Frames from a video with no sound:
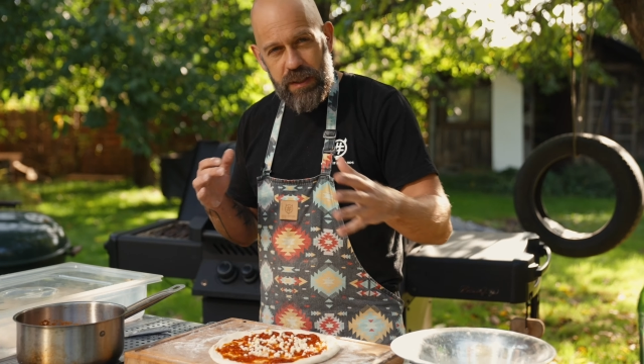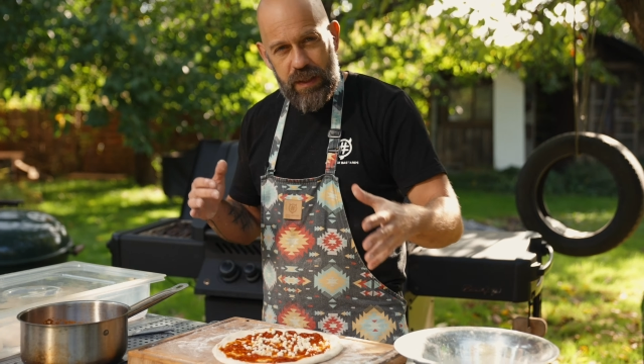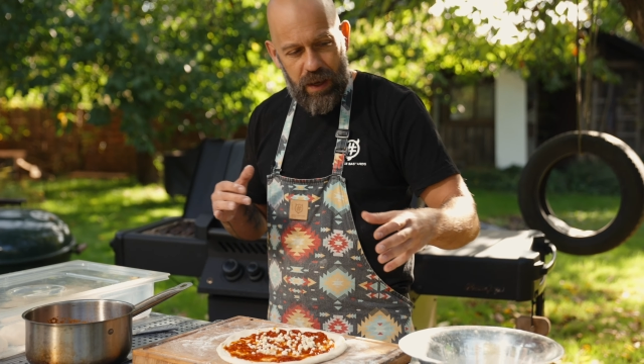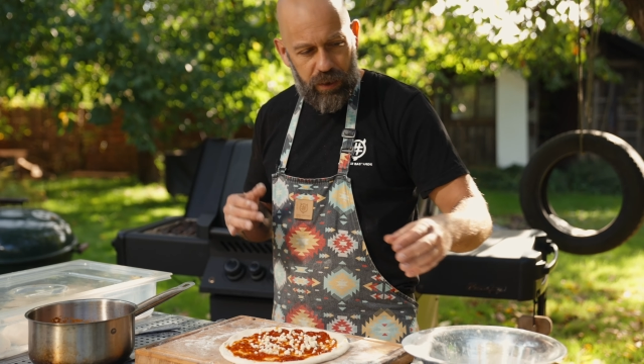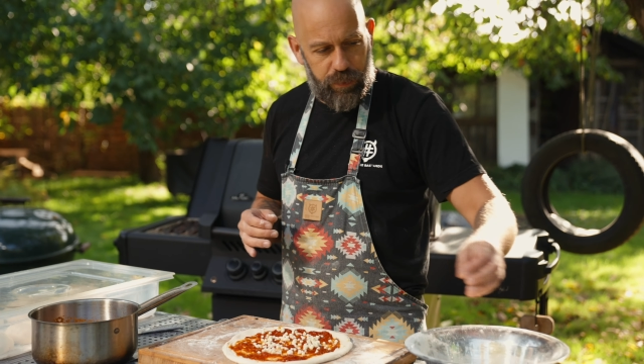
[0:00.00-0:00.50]

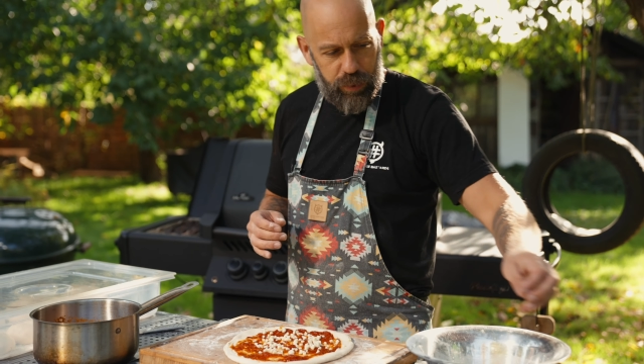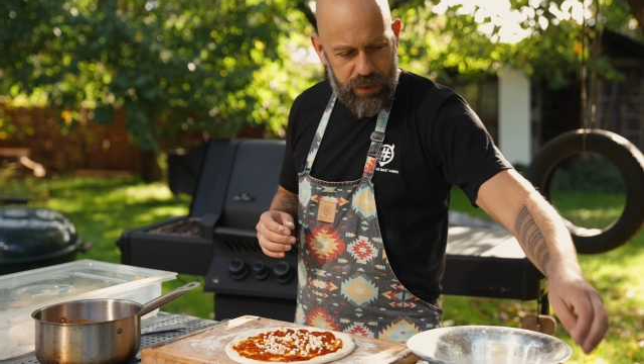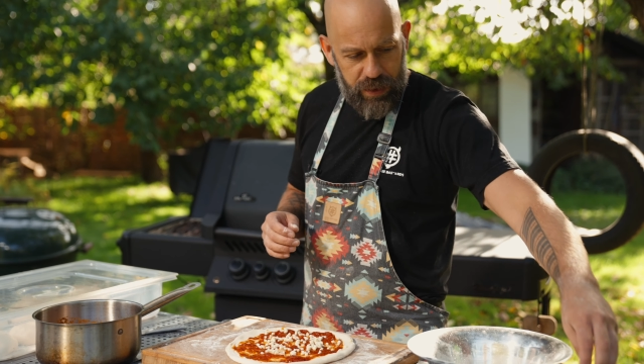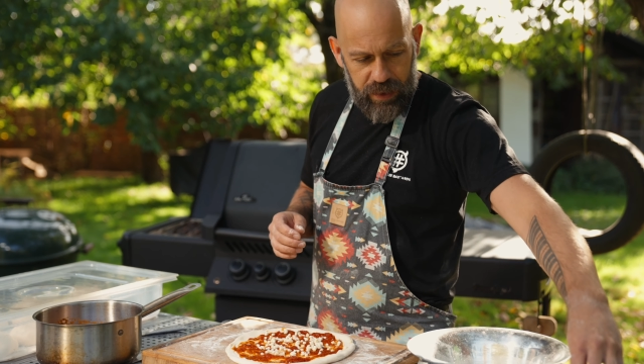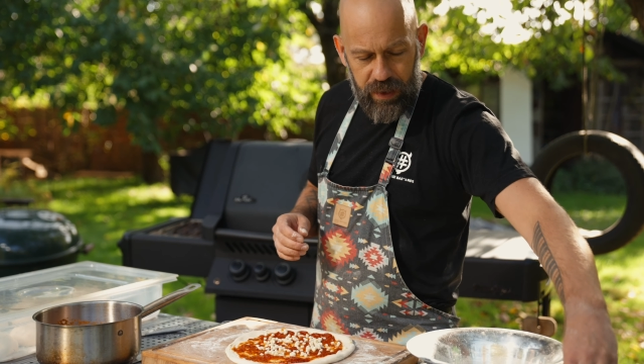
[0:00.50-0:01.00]
style of
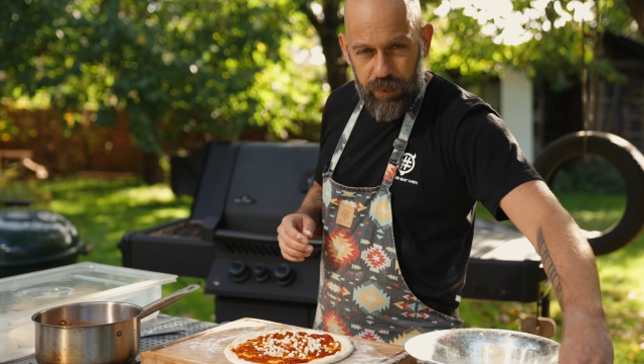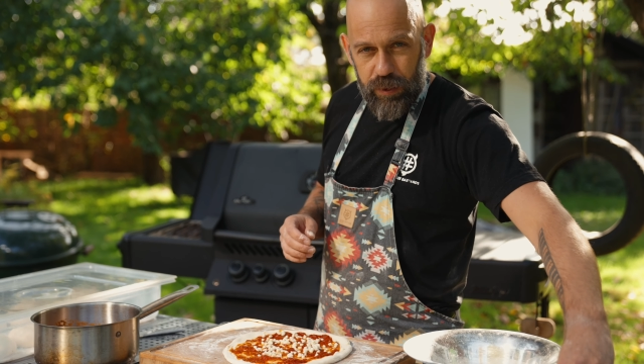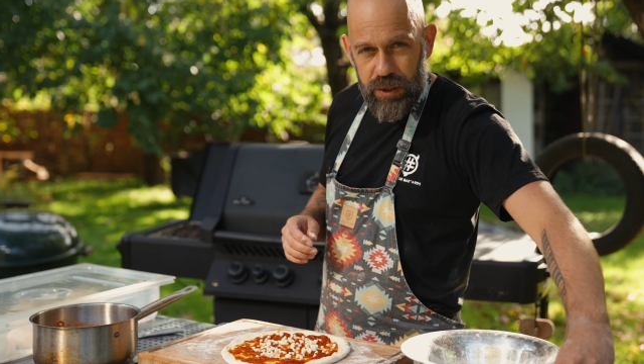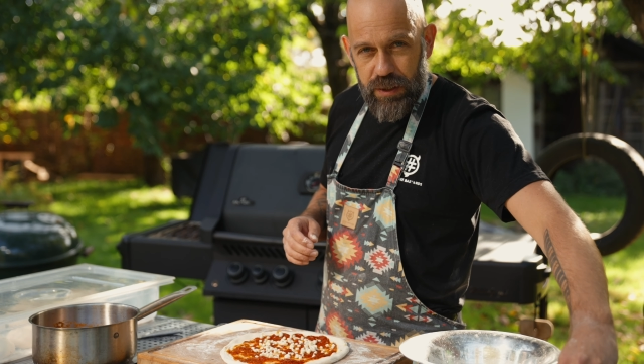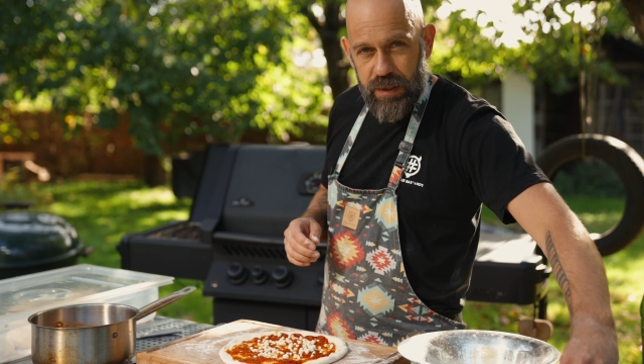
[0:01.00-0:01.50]
mozzarella,
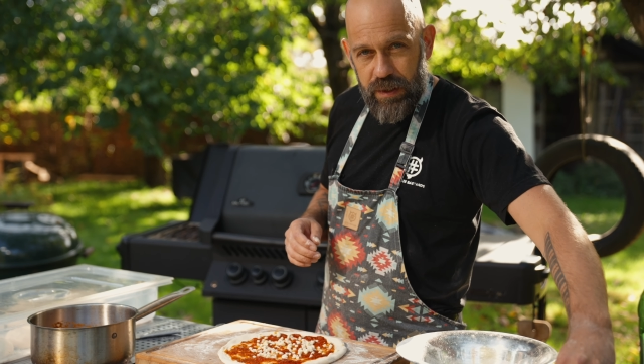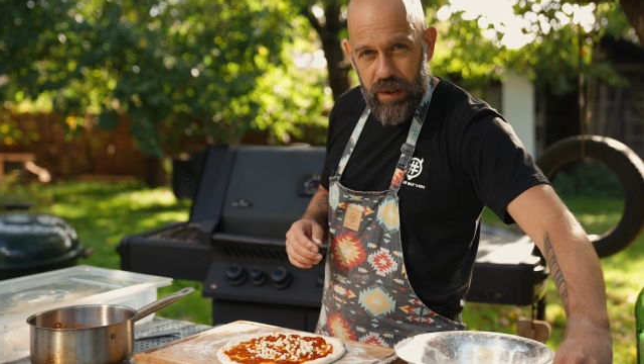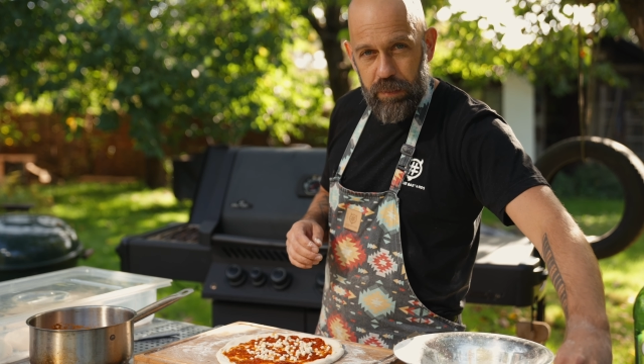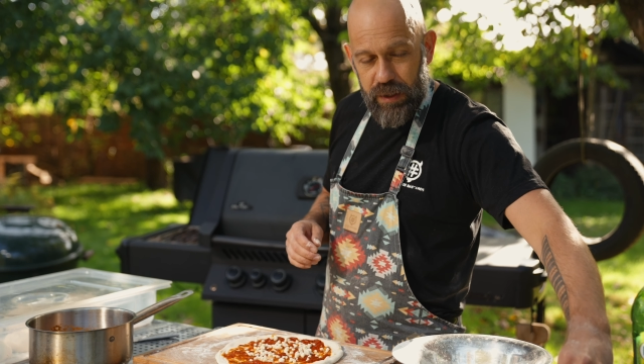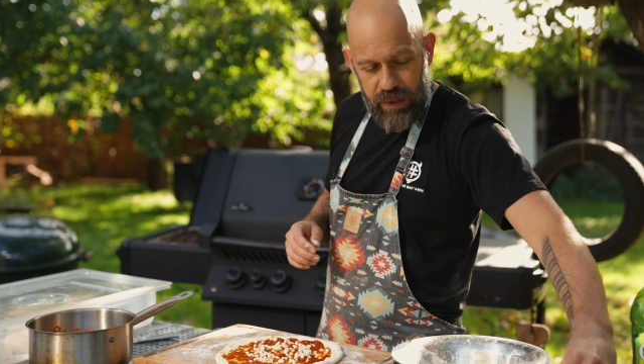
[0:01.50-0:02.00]
which is
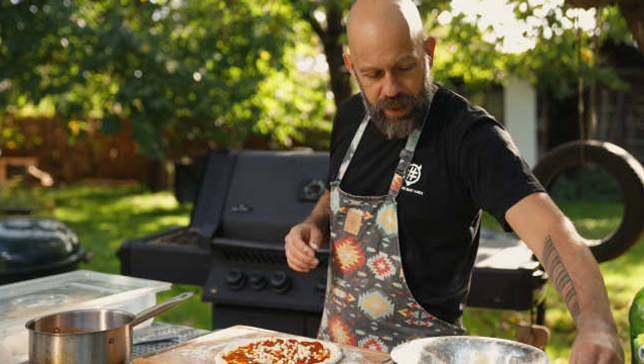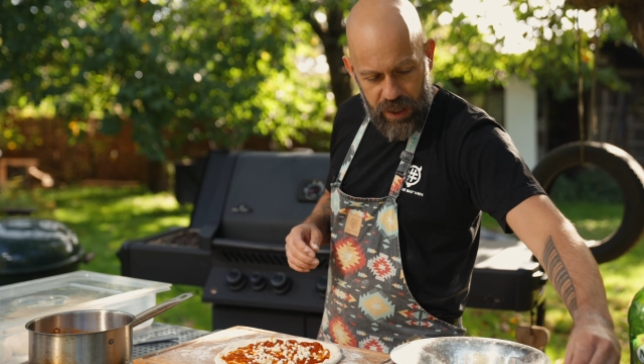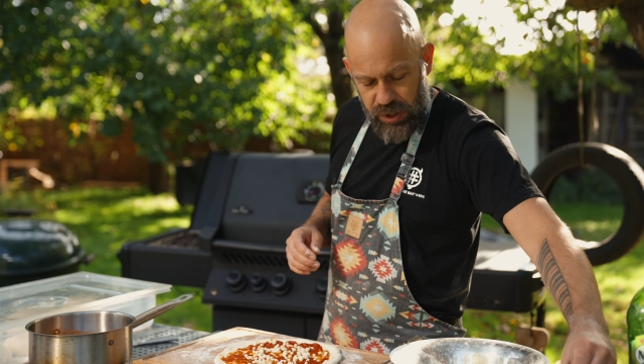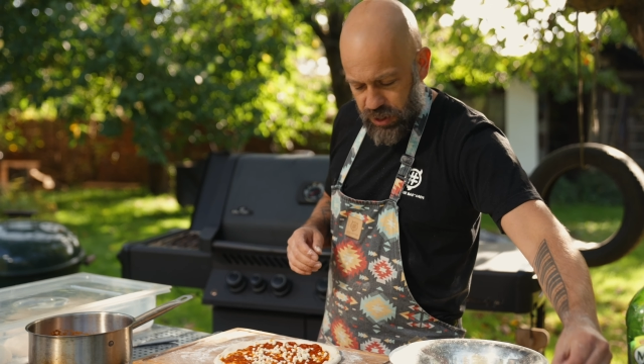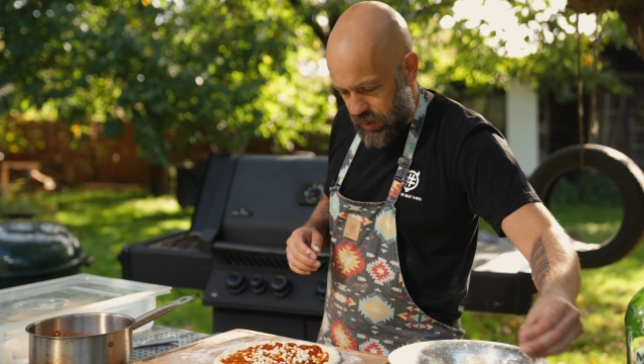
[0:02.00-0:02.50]
a bit aged,